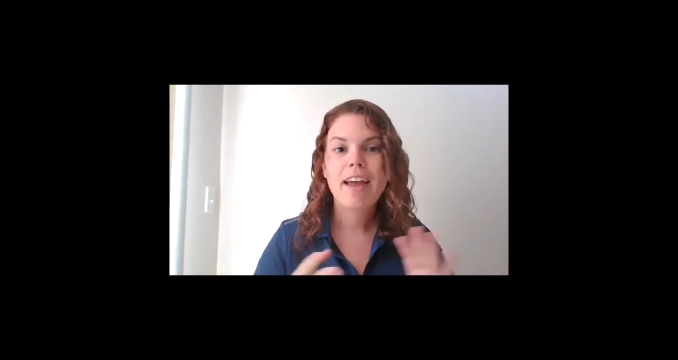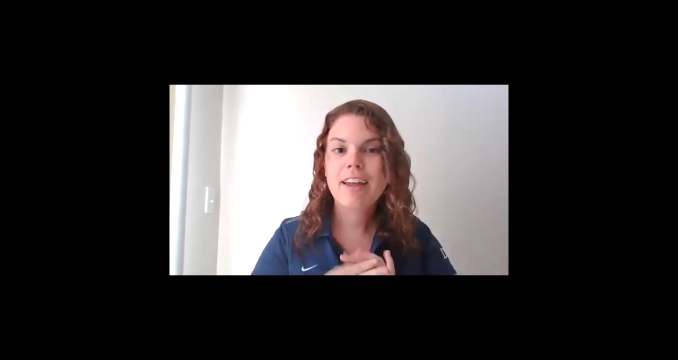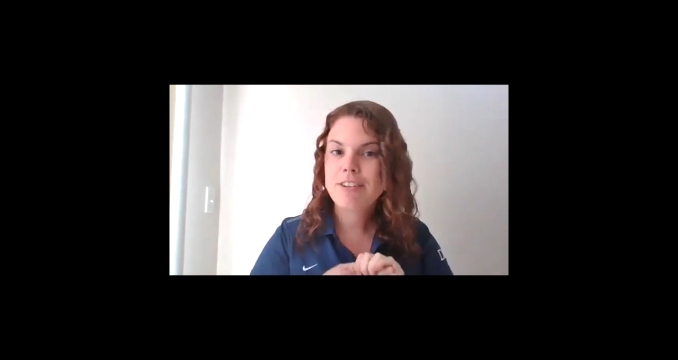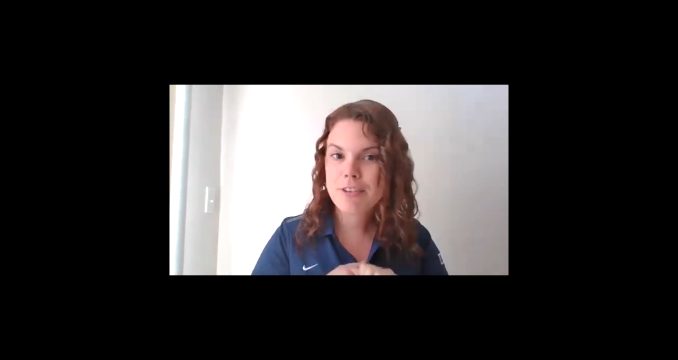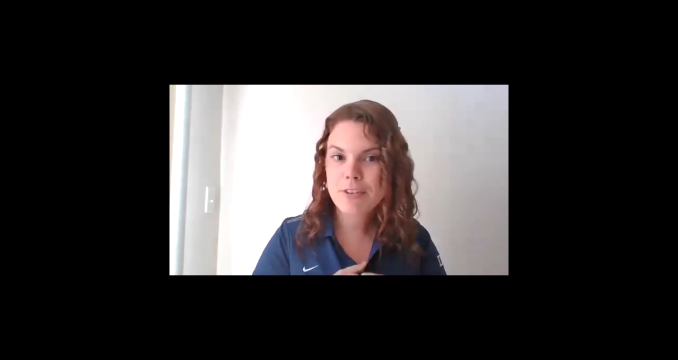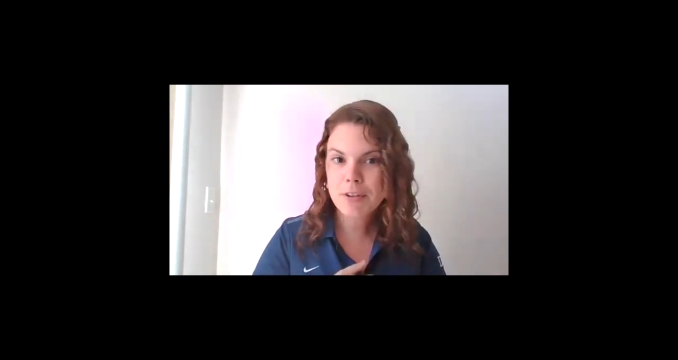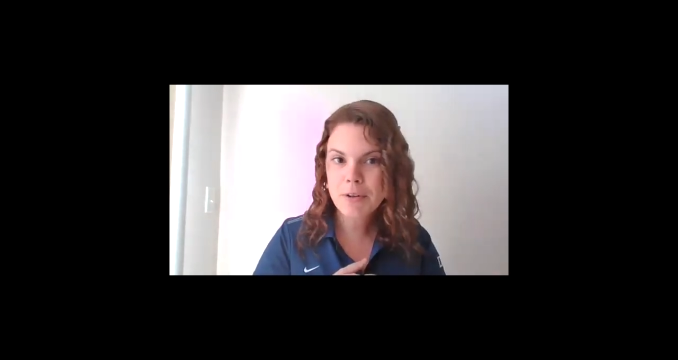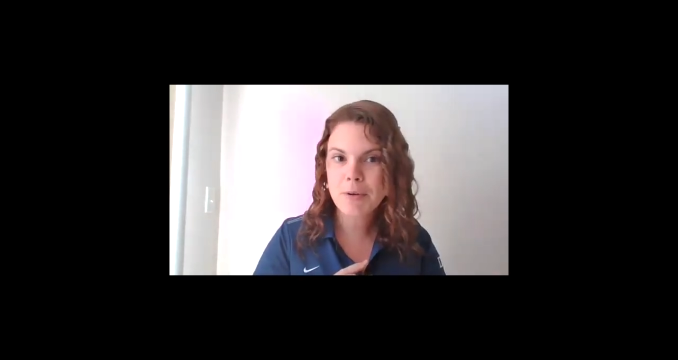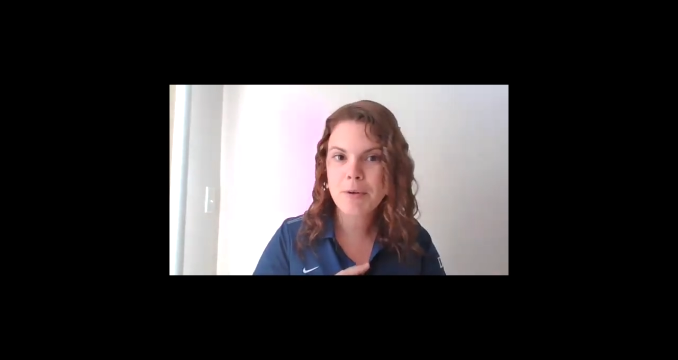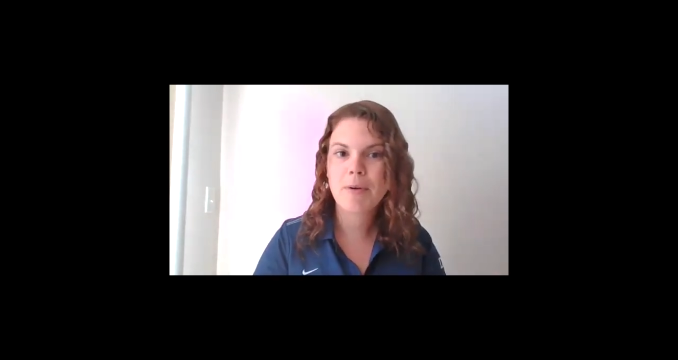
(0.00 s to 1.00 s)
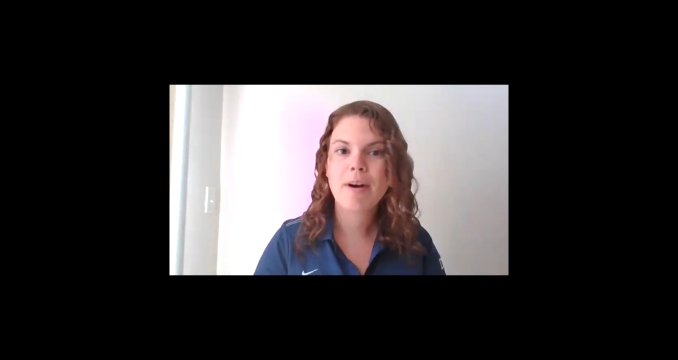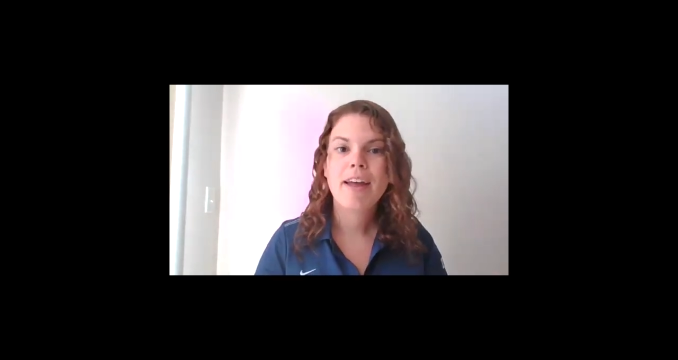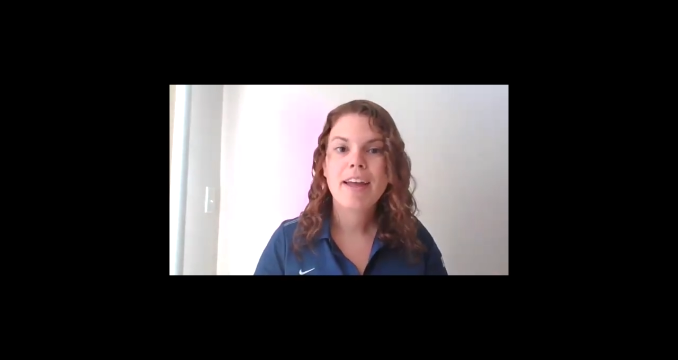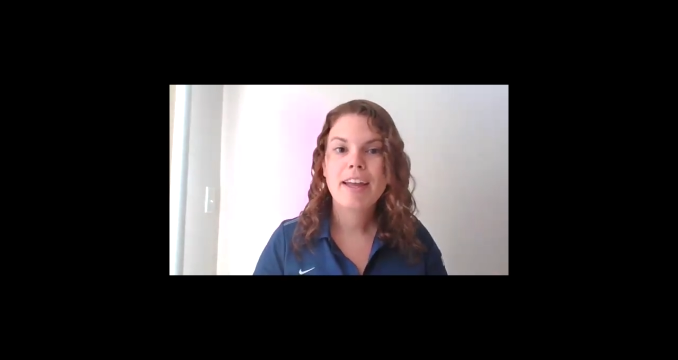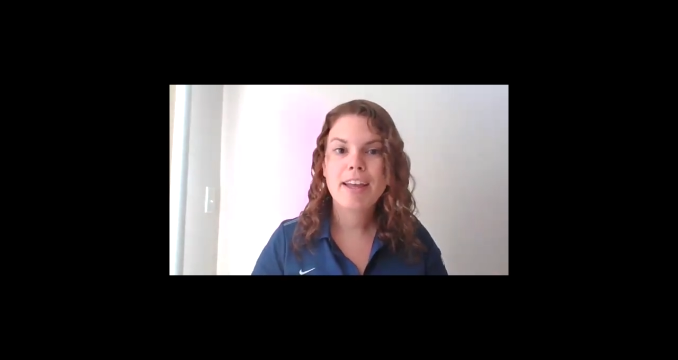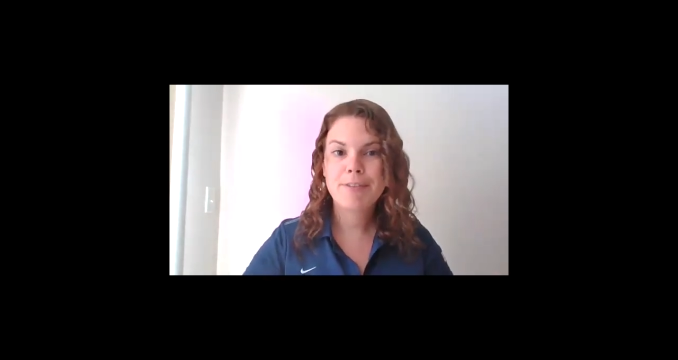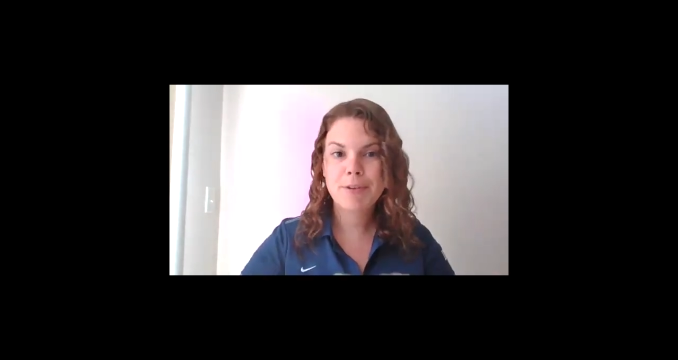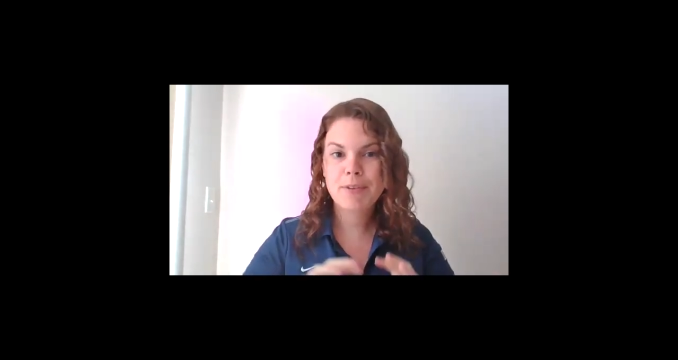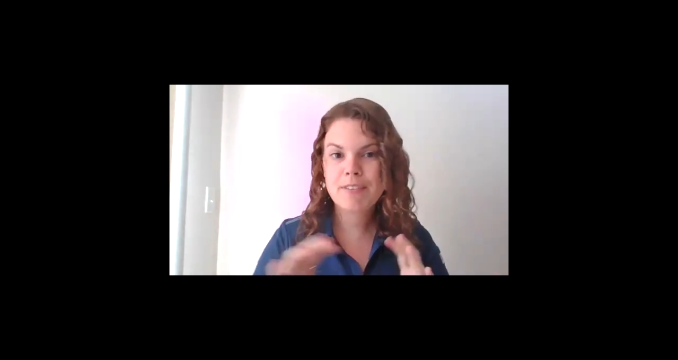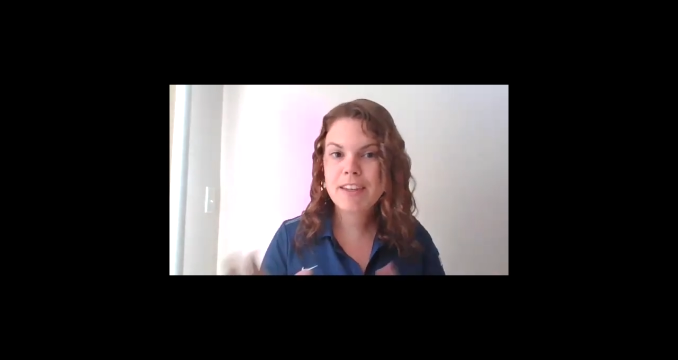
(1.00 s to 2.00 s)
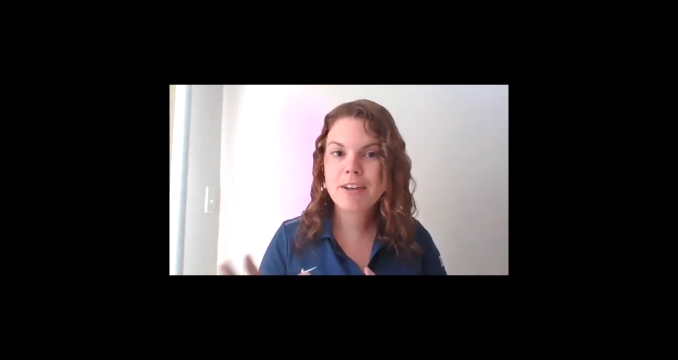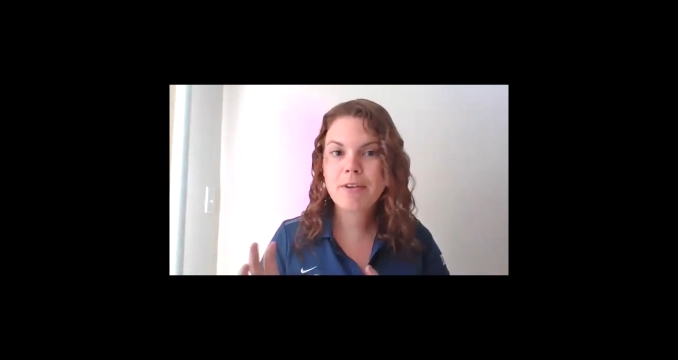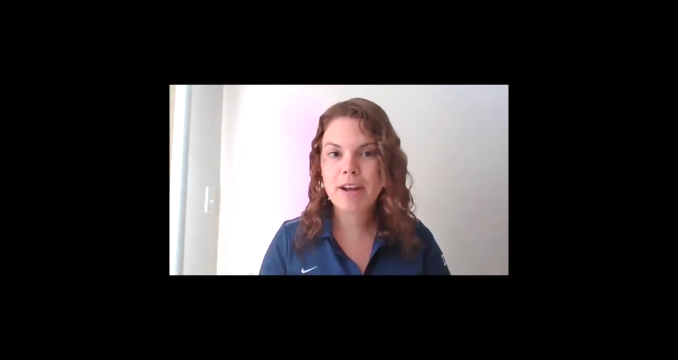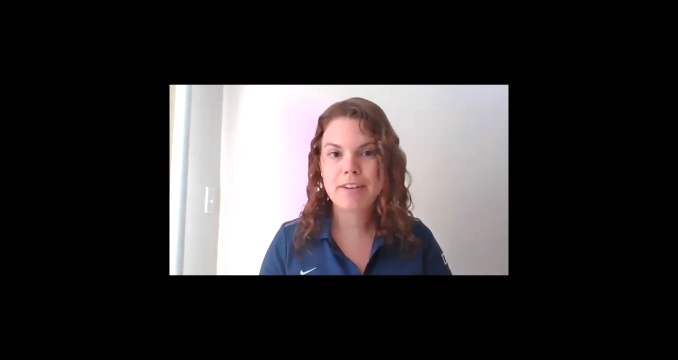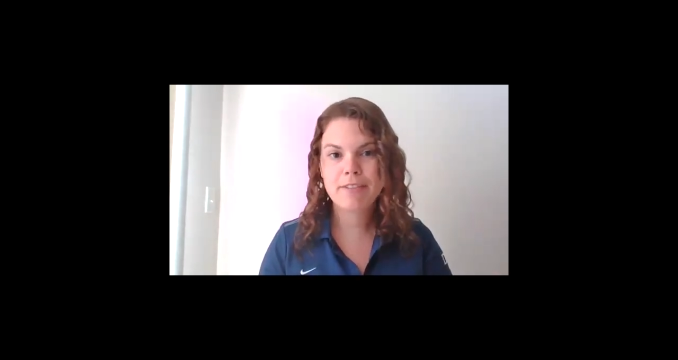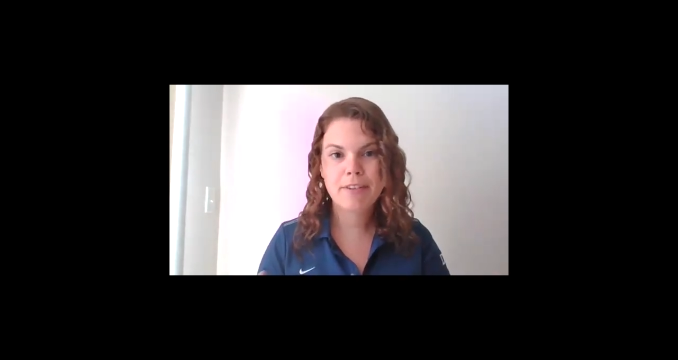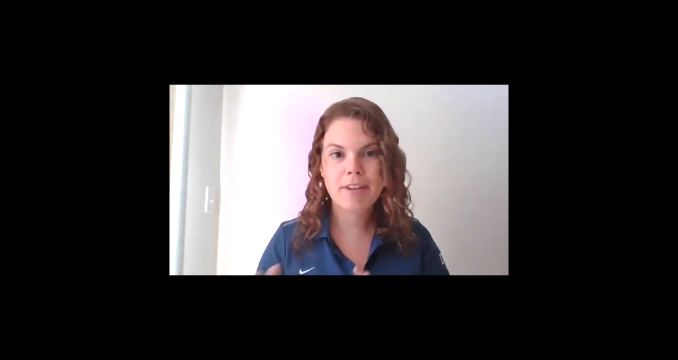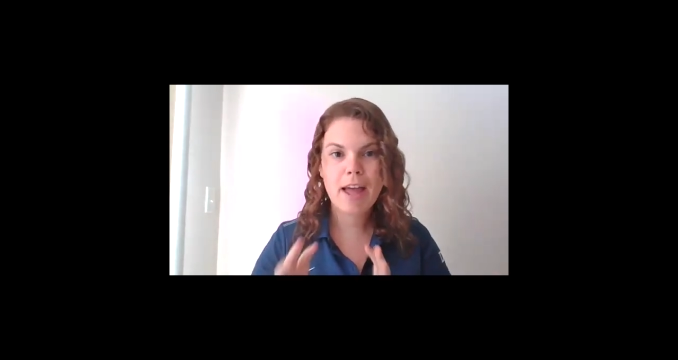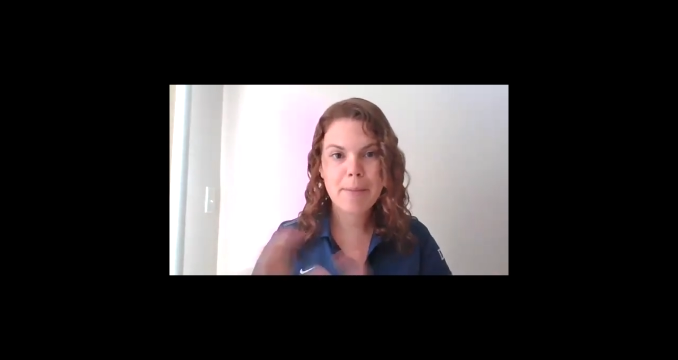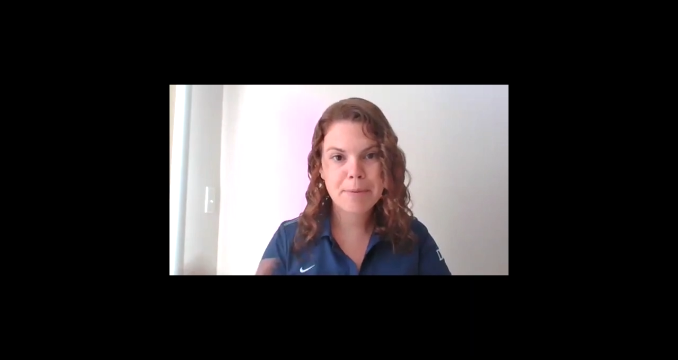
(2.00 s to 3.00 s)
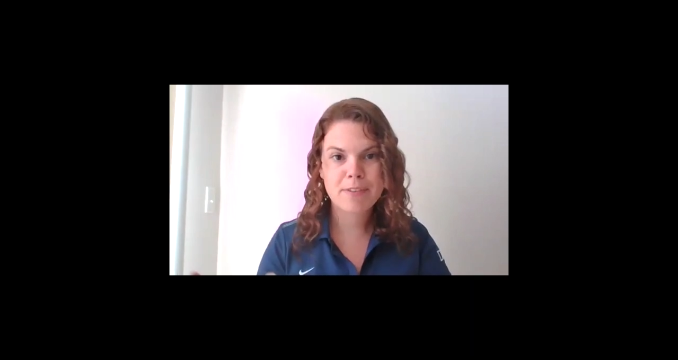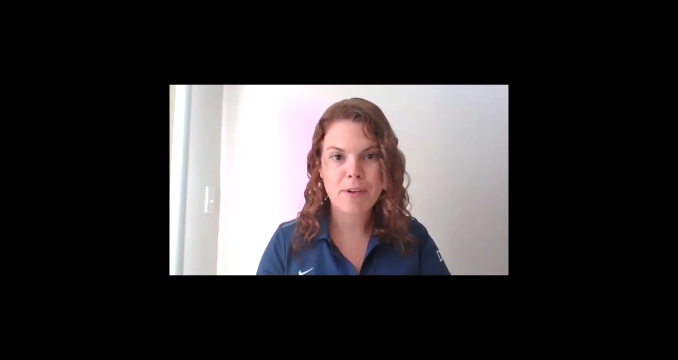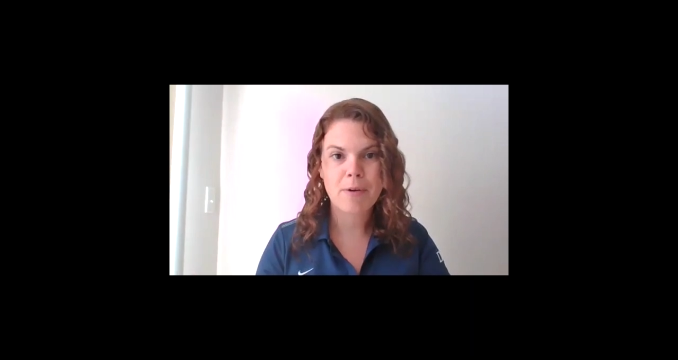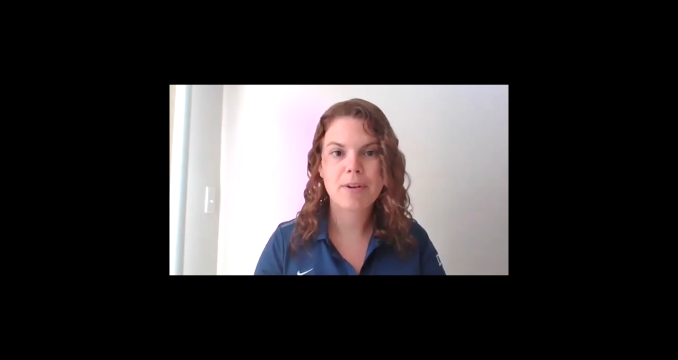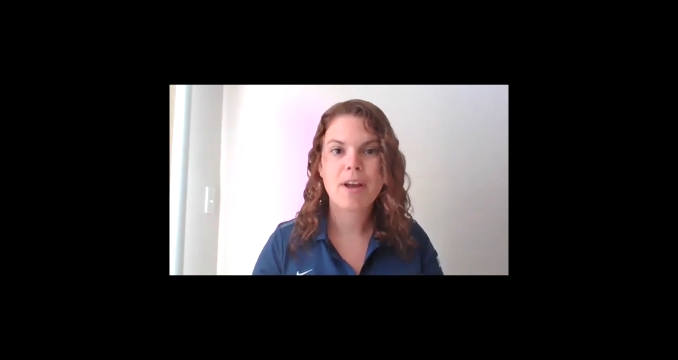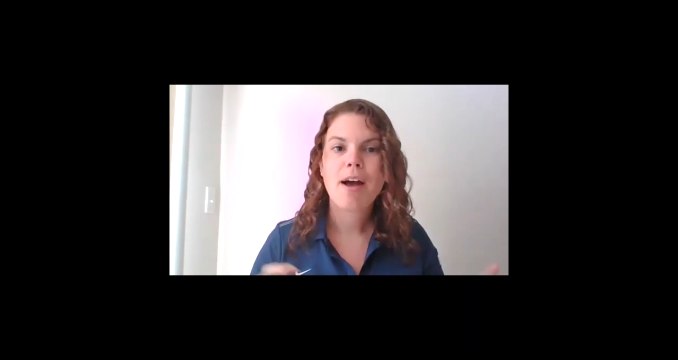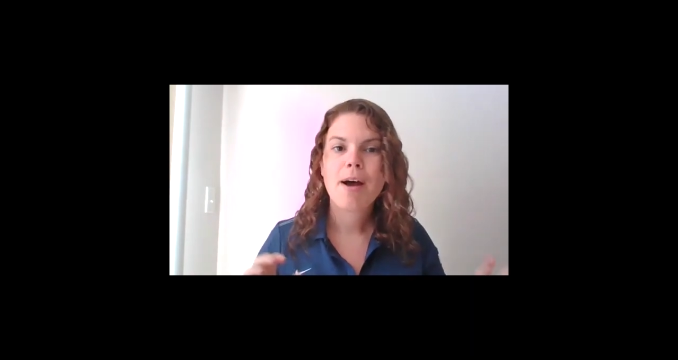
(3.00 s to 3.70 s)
And two, if you see a great episode,